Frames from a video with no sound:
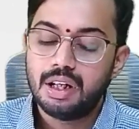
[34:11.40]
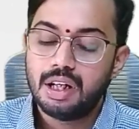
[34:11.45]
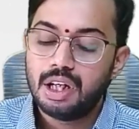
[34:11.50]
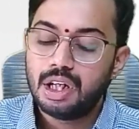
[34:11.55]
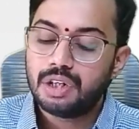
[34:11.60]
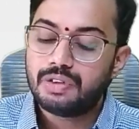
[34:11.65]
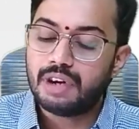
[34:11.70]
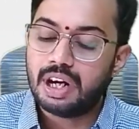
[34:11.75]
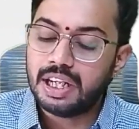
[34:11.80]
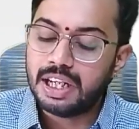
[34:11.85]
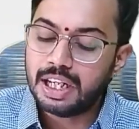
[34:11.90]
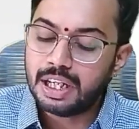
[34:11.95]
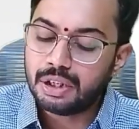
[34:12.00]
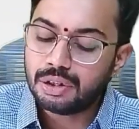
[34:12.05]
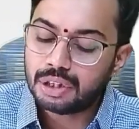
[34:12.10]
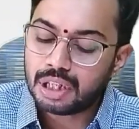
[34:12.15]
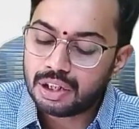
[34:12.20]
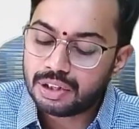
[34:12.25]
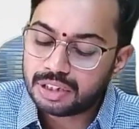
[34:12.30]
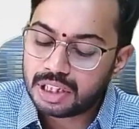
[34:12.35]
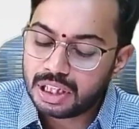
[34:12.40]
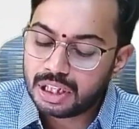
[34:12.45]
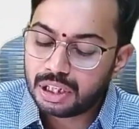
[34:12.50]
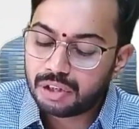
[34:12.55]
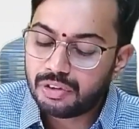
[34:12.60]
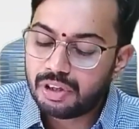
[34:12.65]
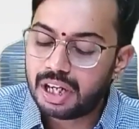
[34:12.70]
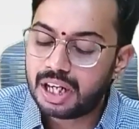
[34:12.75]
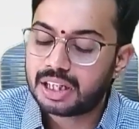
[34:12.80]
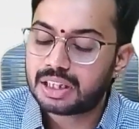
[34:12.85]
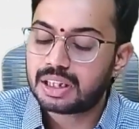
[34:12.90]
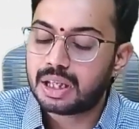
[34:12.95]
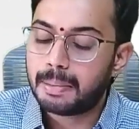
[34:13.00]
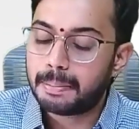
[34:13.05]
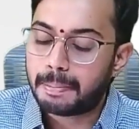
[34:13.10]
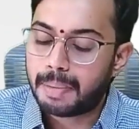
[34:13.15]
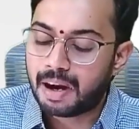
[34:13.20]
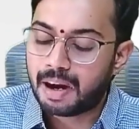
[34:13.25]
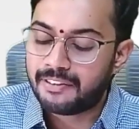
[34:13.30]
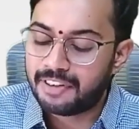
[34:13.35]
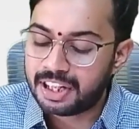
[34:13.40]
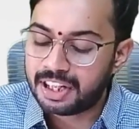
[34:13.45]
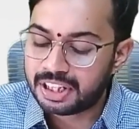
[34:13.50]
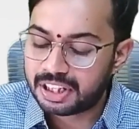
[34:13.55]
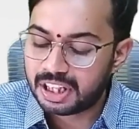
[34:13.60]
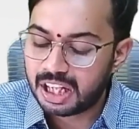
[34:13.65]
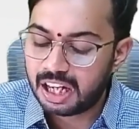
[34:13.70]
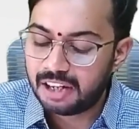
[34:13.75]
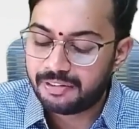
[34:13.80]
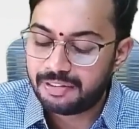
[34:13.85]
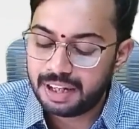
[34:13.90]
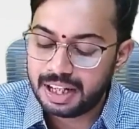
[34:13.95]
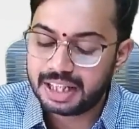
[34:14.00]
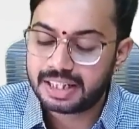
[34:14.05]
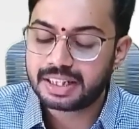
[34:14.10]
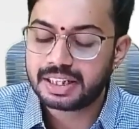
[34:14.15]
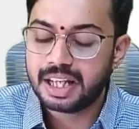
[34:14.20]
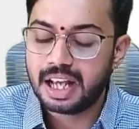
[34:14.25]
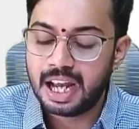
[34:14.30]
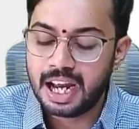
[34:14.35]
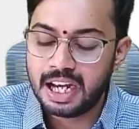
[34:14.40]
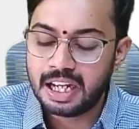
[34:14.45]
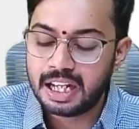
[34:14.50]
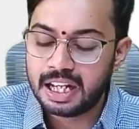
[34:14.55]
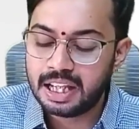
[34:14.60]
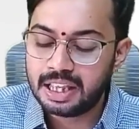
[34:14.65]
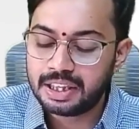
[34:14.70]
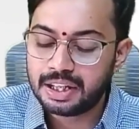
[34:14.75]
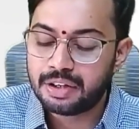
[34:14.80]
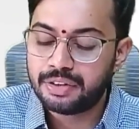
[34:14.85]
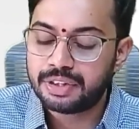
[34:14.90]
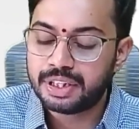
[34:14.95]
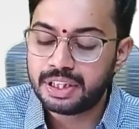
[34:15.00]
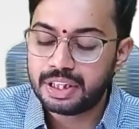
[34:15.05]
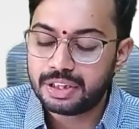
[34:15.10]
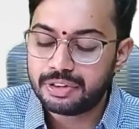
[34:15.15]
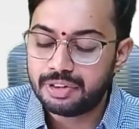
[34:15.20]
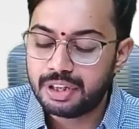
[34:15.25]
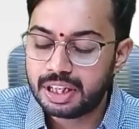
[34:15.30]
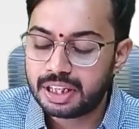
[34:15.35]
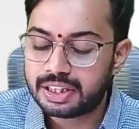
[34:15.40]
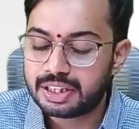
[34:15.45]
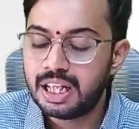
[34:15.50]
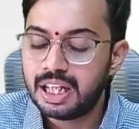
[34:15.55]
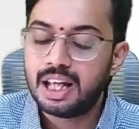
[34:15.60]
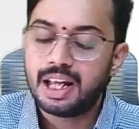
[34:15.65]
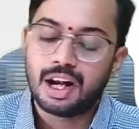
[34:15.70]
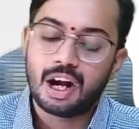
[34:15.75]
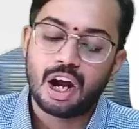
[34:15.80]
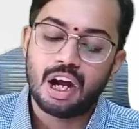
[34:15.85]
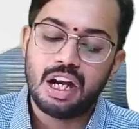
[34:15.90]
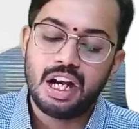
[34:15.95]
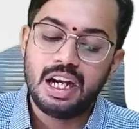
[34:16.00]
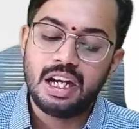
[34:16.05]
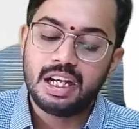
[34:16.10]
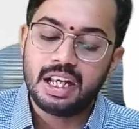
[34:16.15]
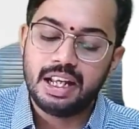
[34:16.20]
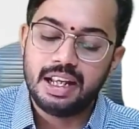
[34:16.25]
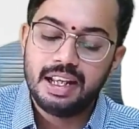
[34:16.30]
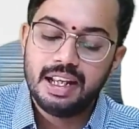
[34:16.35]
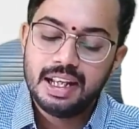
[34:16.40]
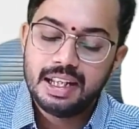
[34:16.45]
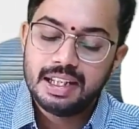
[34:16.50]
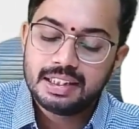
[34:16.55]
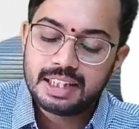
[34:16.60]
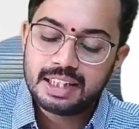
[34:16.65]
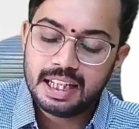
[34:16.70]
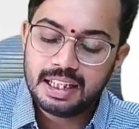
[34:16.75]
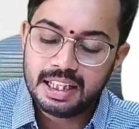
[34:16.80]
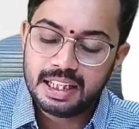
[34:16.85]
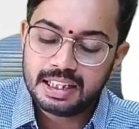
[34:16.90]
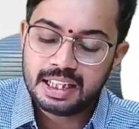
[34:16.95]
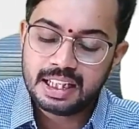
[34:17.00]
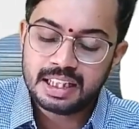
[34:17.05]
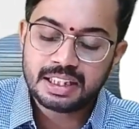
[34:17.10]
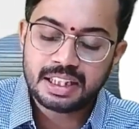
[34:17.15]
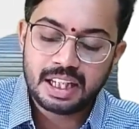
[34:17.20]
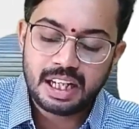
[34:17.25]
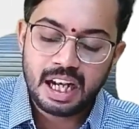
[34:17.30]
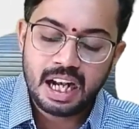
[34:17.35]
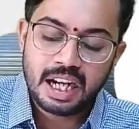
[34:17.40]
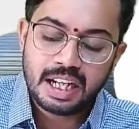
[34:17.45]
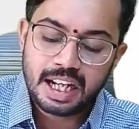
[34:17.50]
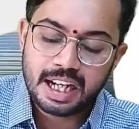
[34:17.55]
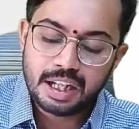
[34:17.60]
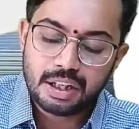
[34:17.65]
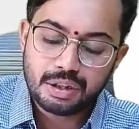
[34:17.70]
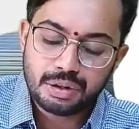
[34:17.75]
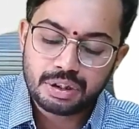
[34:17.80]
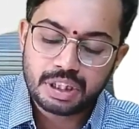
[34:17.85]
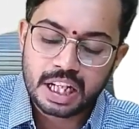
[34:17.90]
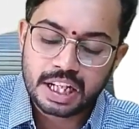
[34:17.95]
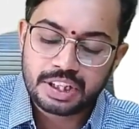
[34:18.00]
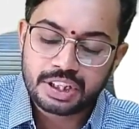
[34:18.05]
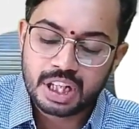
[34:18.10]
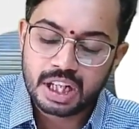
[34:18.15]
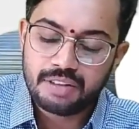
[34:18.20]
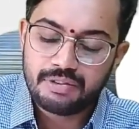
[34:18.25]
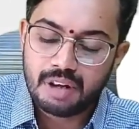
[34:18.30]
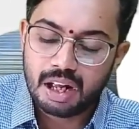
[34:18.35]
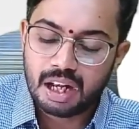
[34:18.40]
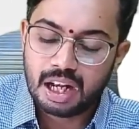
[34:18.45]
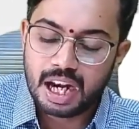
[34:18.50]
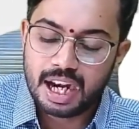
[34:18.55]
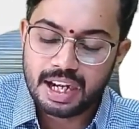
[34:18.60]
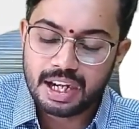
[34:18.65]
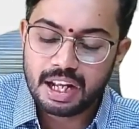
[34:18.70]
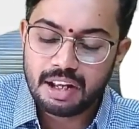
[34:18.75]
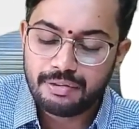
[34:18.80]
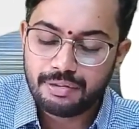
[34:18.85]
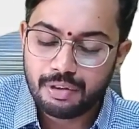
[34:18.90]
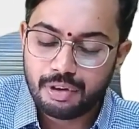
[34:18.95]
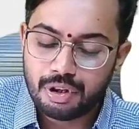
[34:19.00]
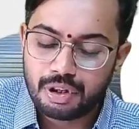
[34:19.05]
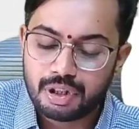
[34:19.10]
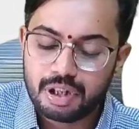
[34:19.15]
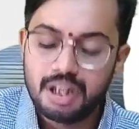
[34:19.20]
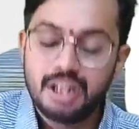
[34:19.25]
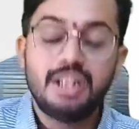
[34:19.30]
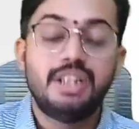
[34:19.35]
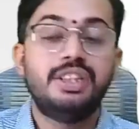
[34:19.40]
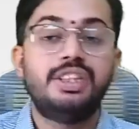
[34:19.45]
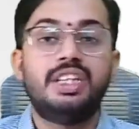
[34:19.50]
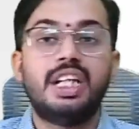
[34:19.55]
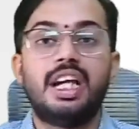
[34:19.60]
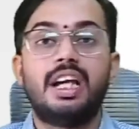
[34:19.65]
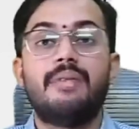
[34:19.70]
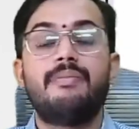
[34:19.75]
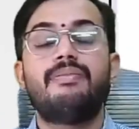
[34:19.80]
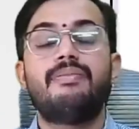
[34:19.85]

22,000 towards professional fees, 18,000 towards royalty. See, this is relating to section 194J.